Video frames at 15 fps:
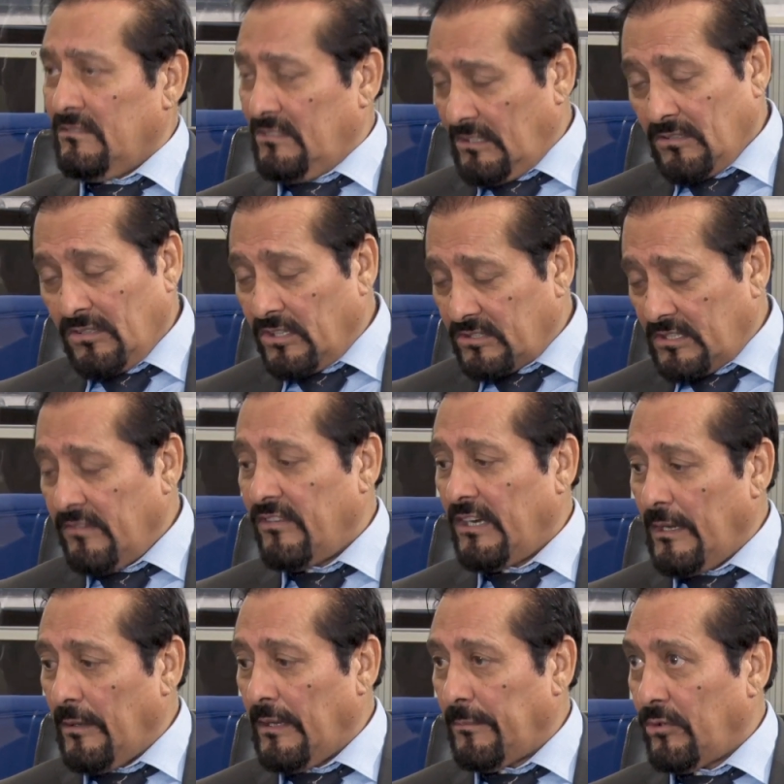
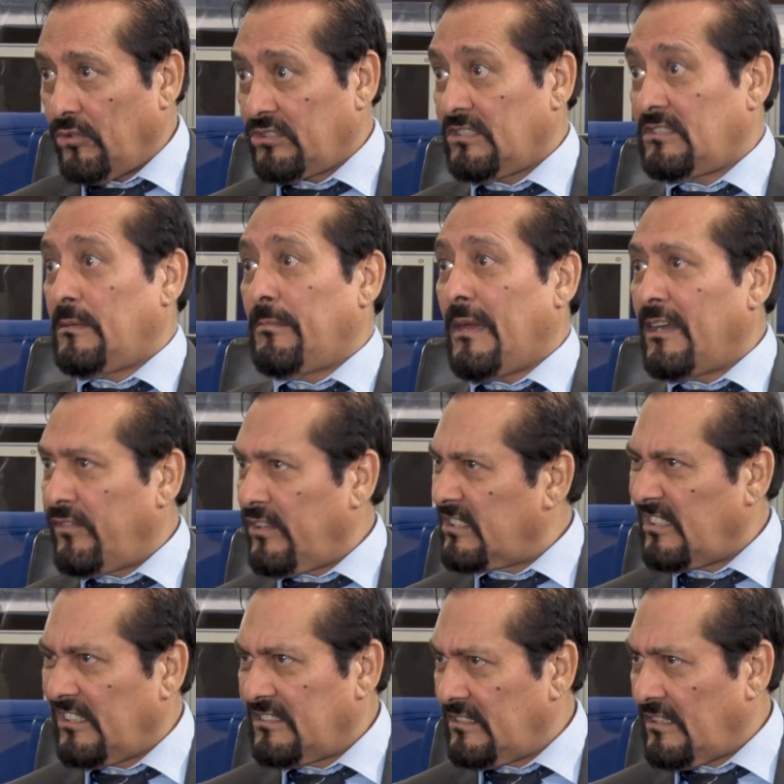the
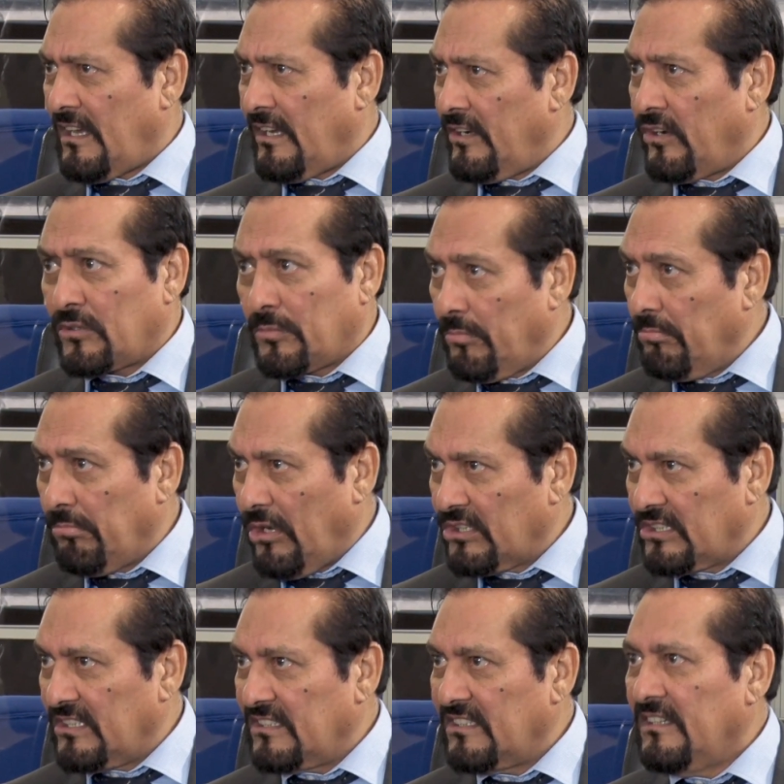beneficiaries are not
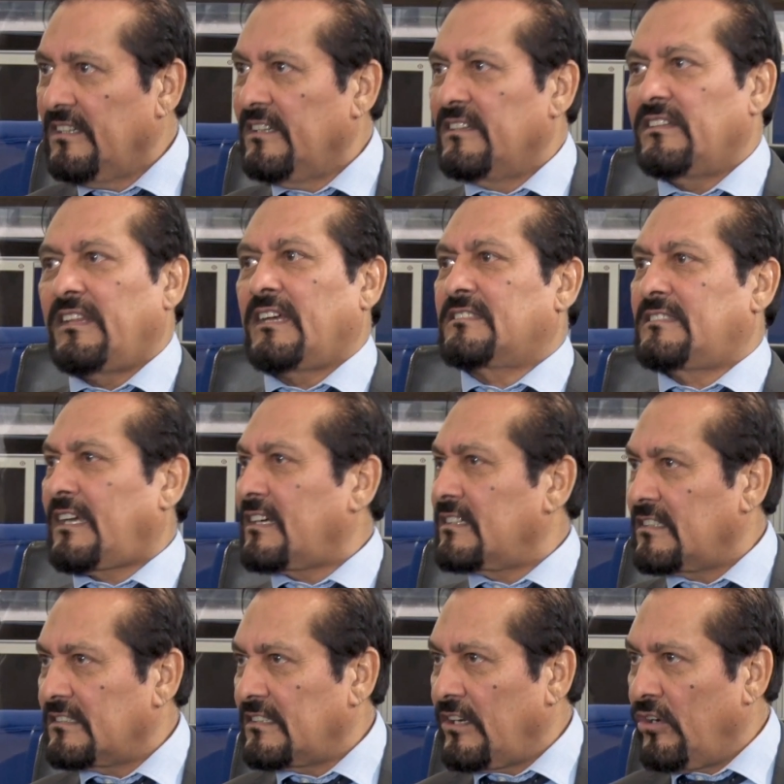bothered, the
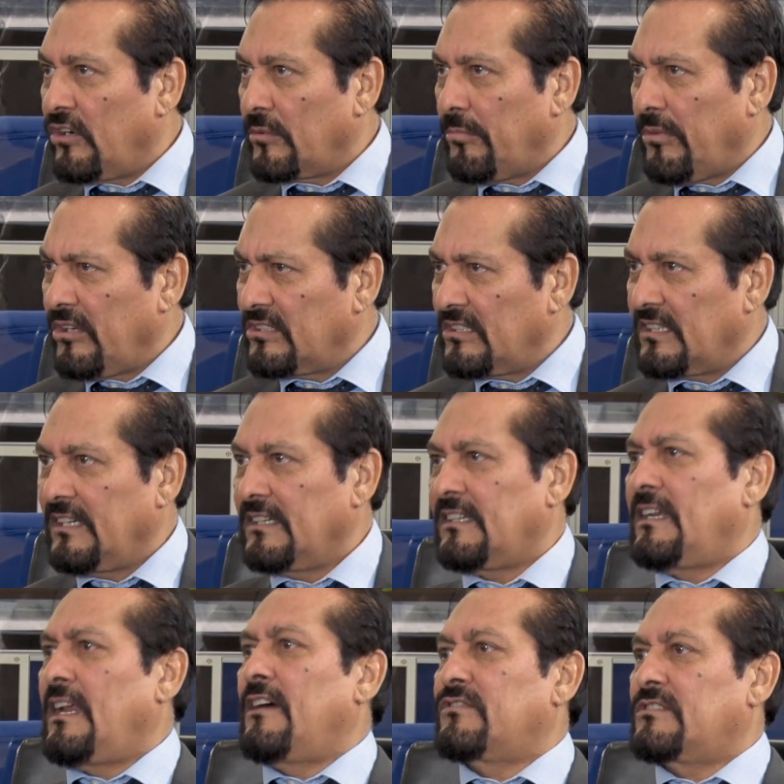executors are not bothered, and
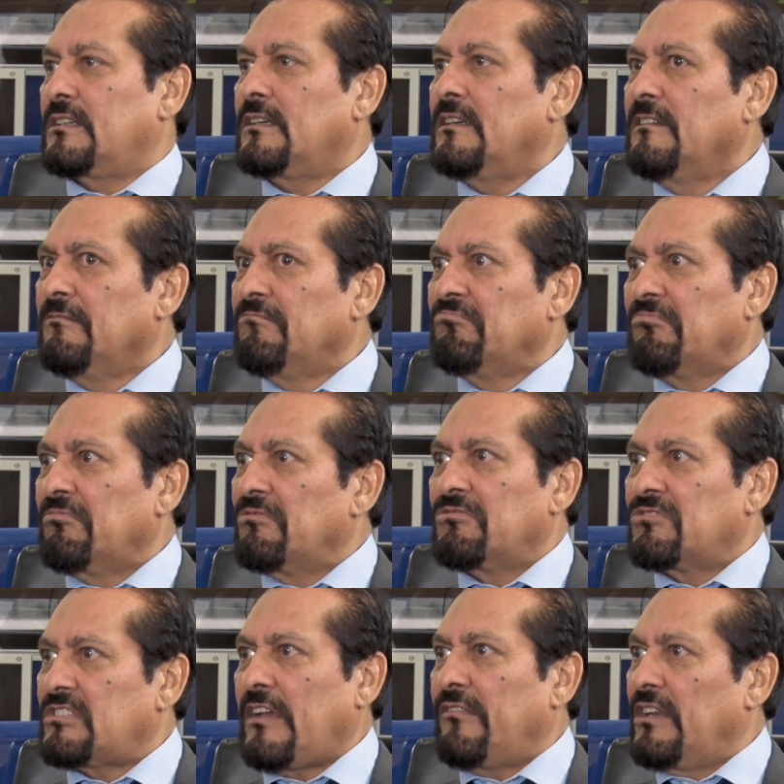then after
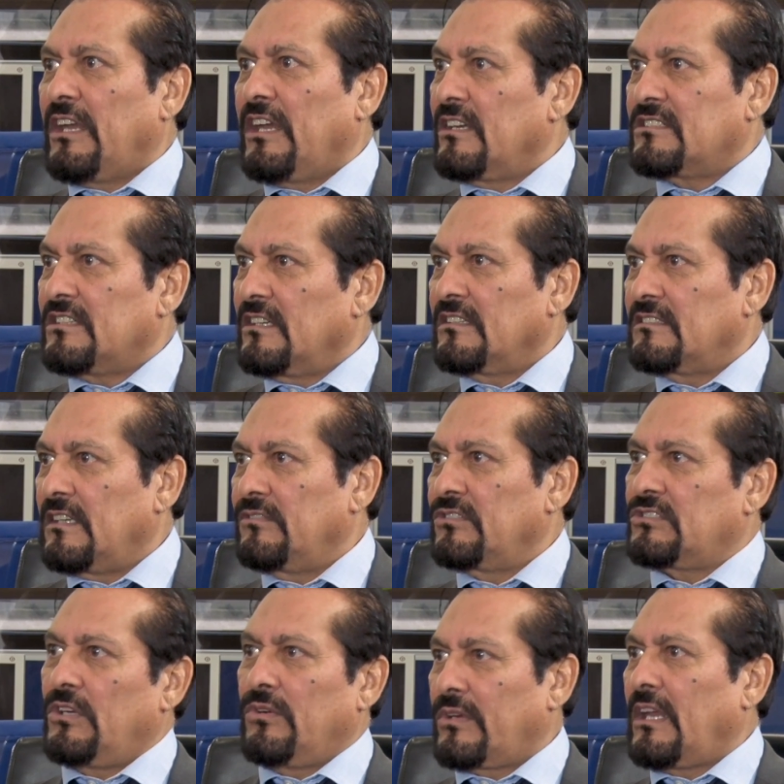7-8 years, they
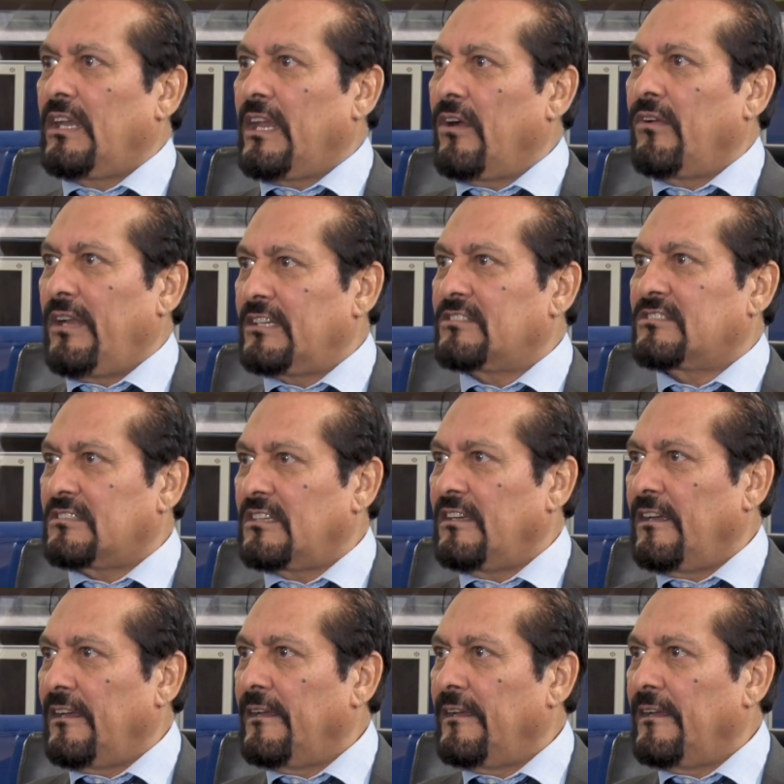would say, okay, now let's